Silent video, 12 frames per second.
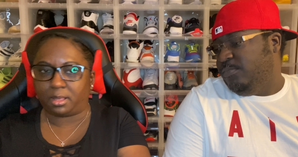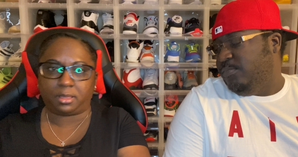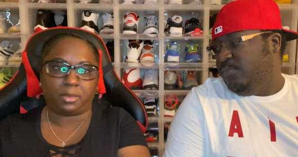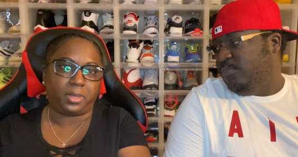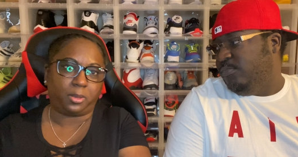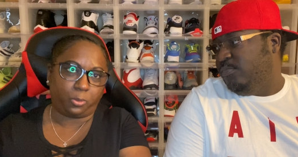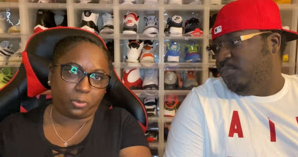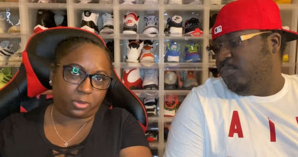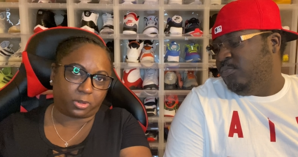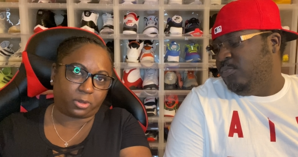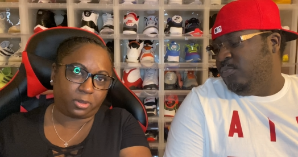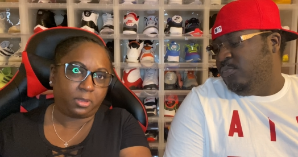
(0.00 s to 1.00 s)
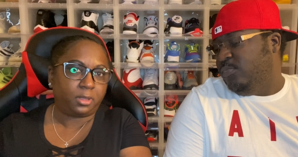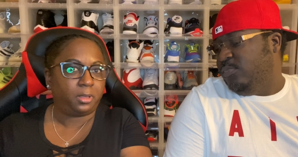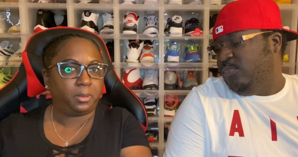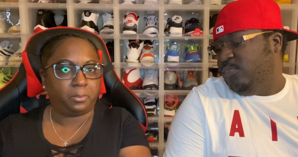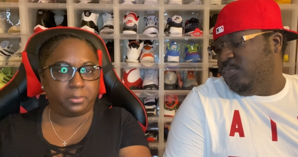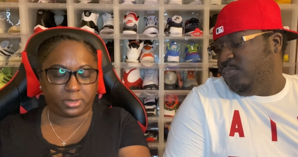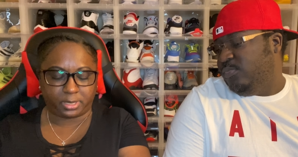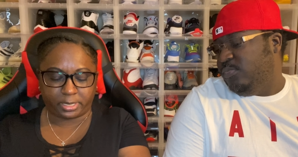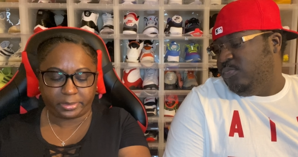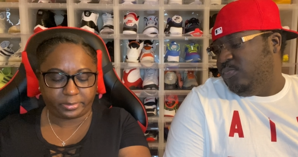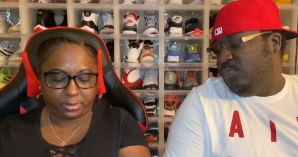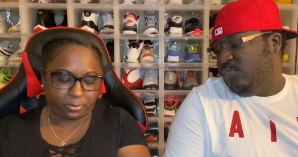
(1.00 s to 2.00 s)
Speaker 1: come in order, but
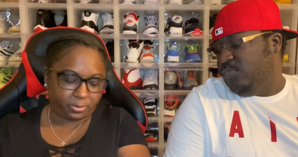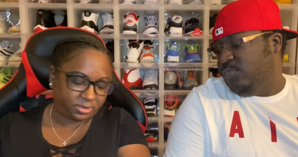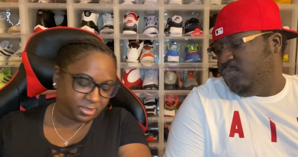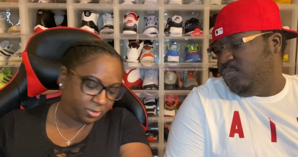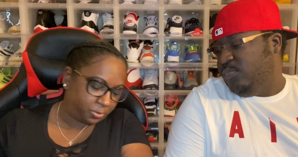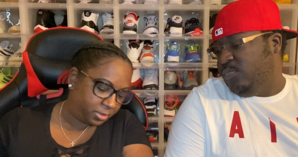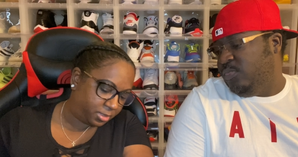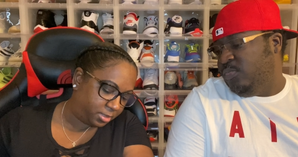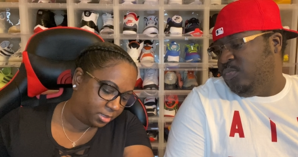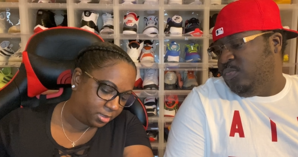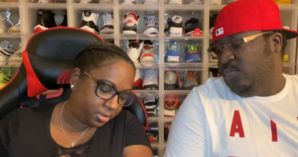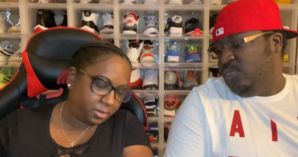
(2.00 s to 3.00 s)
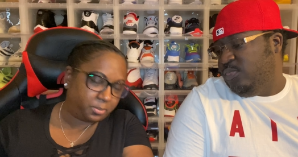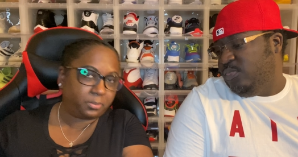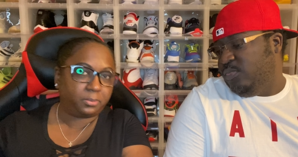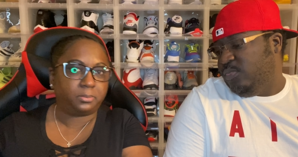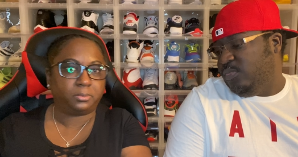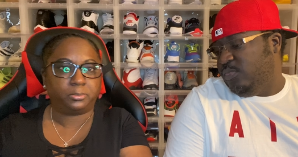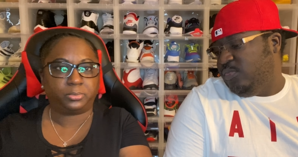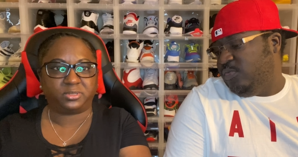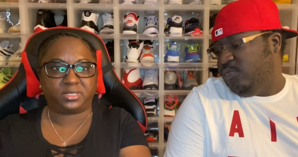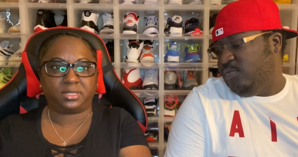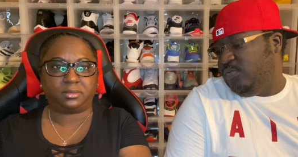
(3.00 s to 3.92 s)
we still want to um, present